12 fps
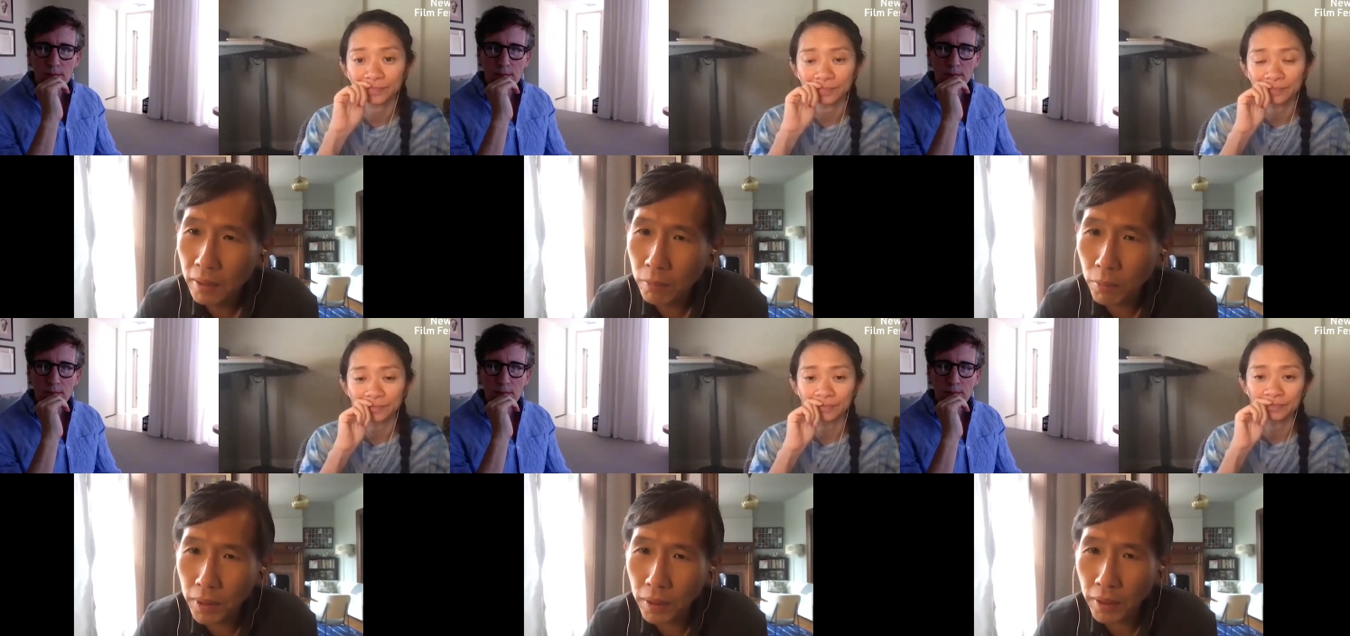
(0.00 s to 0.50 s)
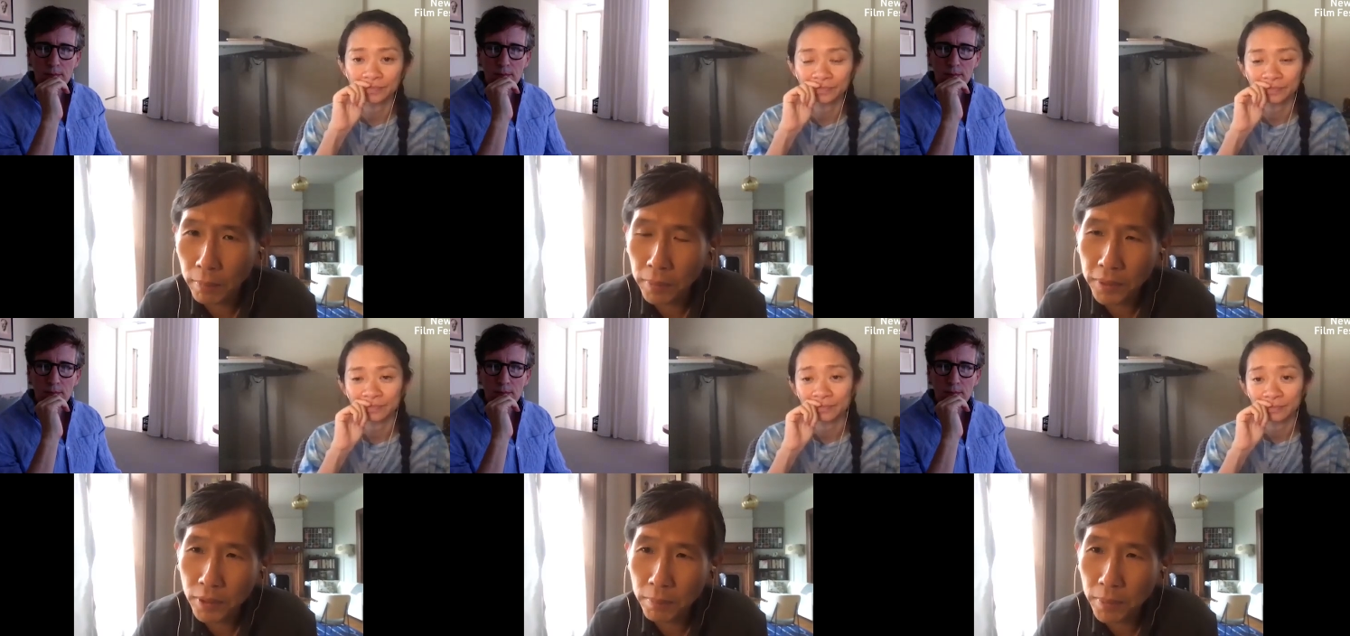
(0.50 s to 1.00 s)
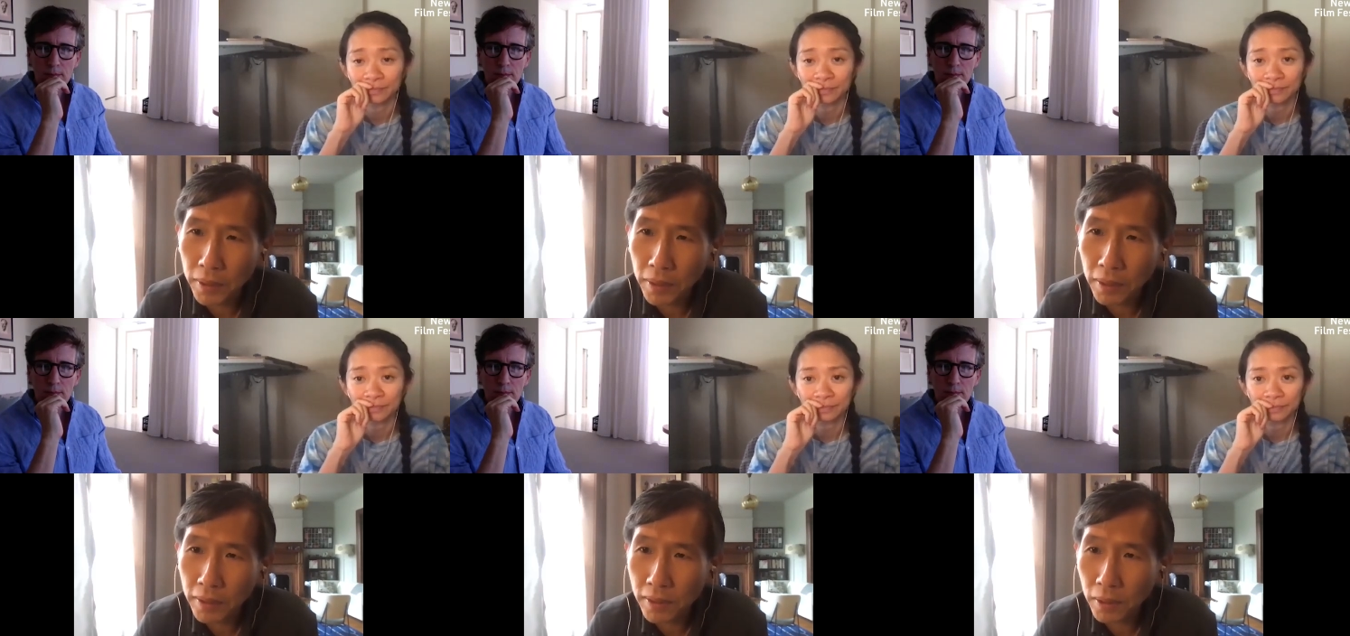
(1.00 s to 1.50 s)
Speaker 1: where they're able to
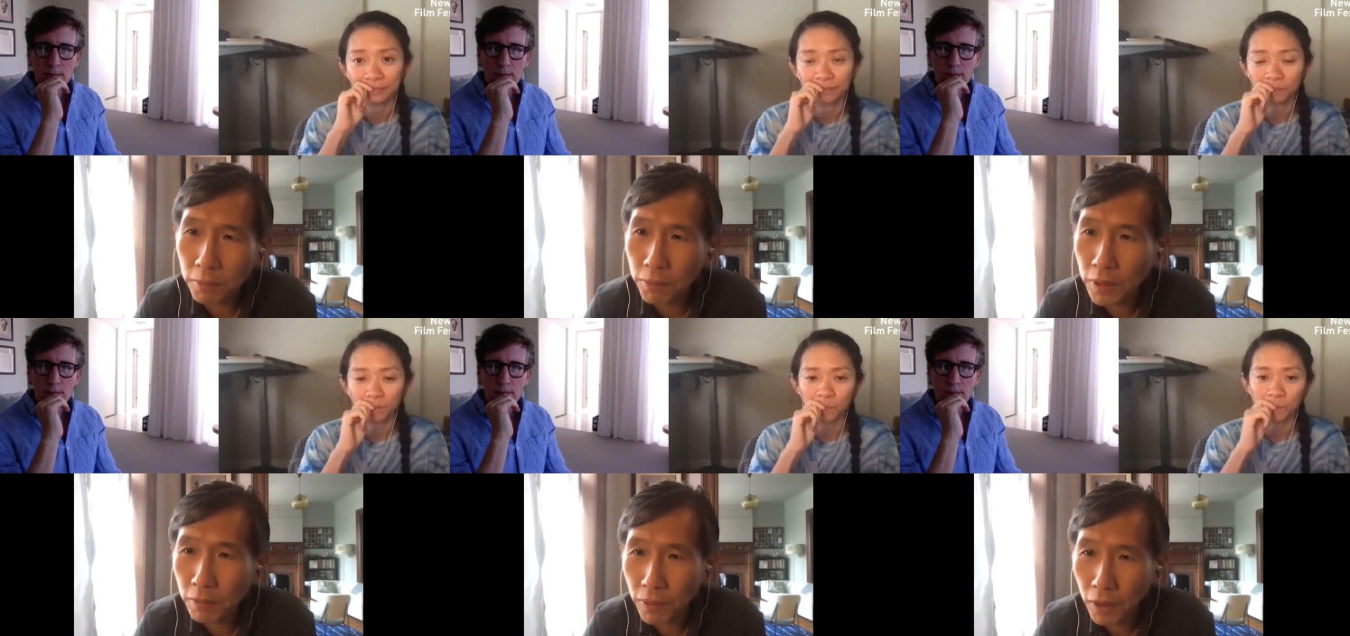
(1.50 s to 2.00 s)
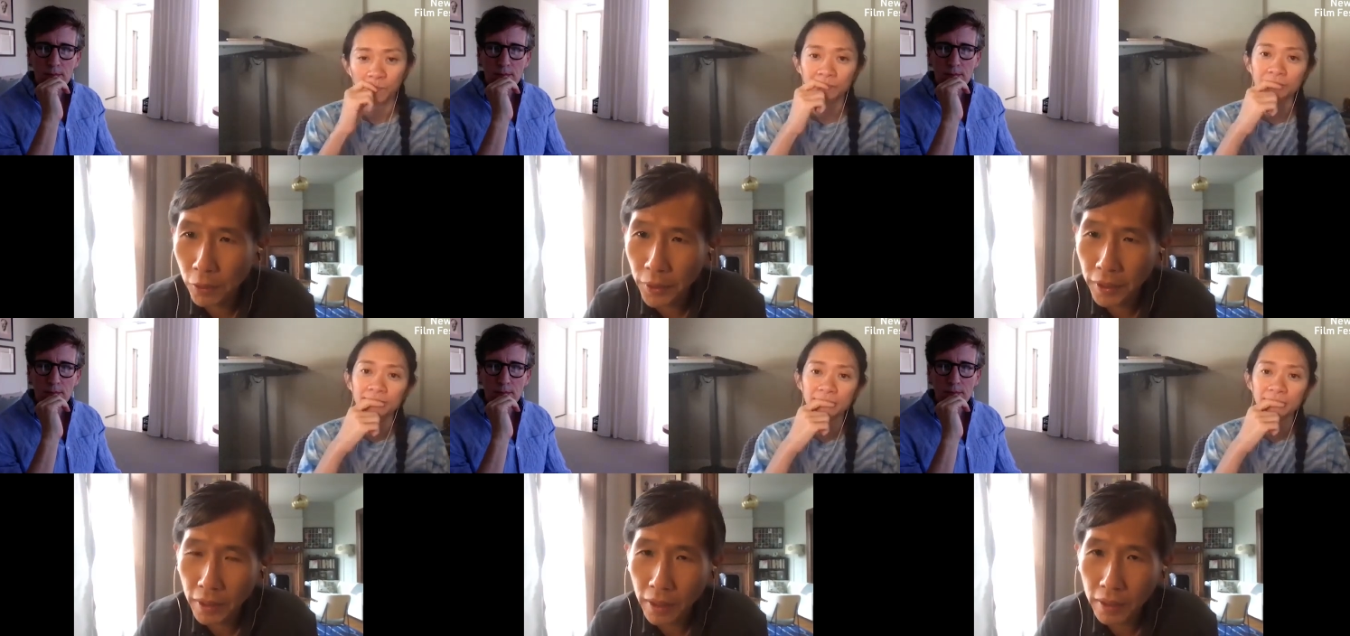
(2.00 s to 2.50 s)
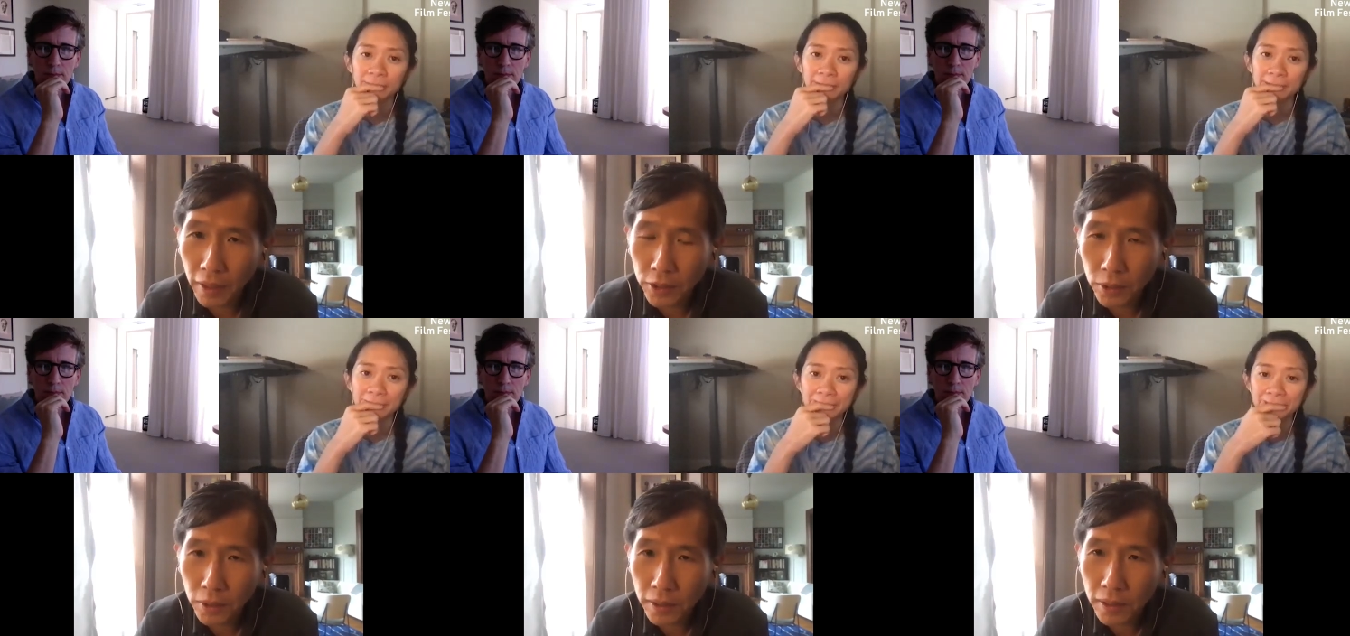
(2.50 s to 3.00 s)
be so free flowing and
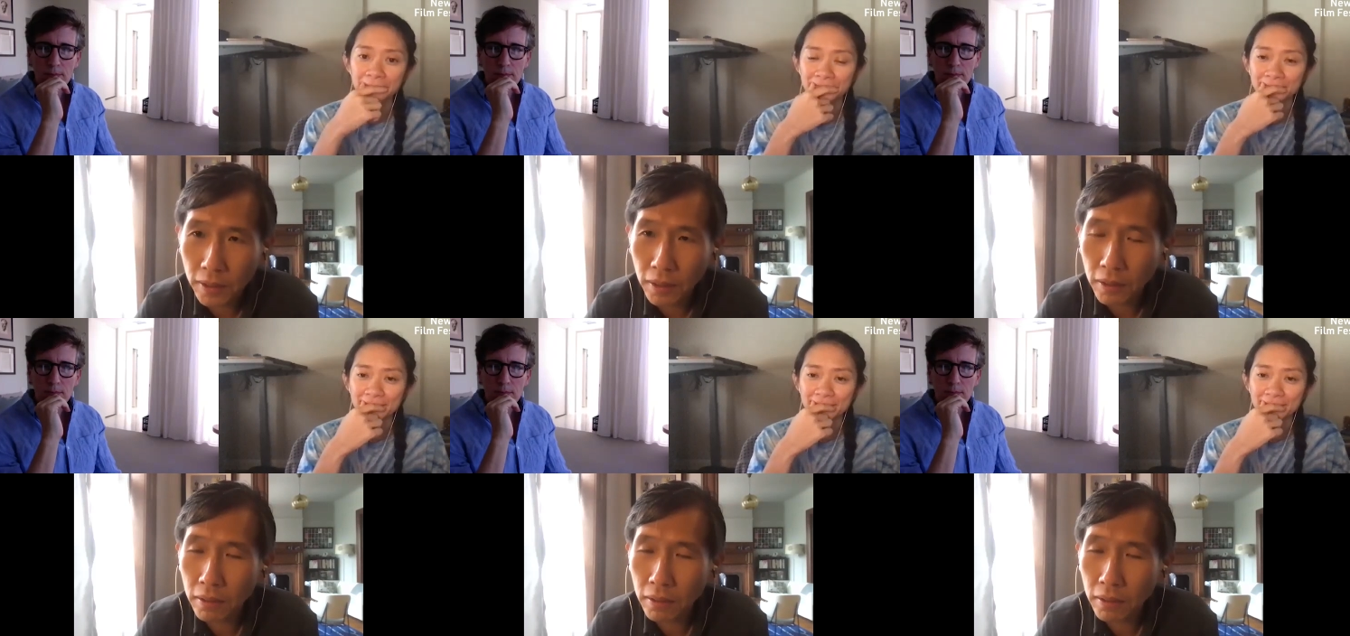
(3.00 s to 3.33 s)
naturalistic?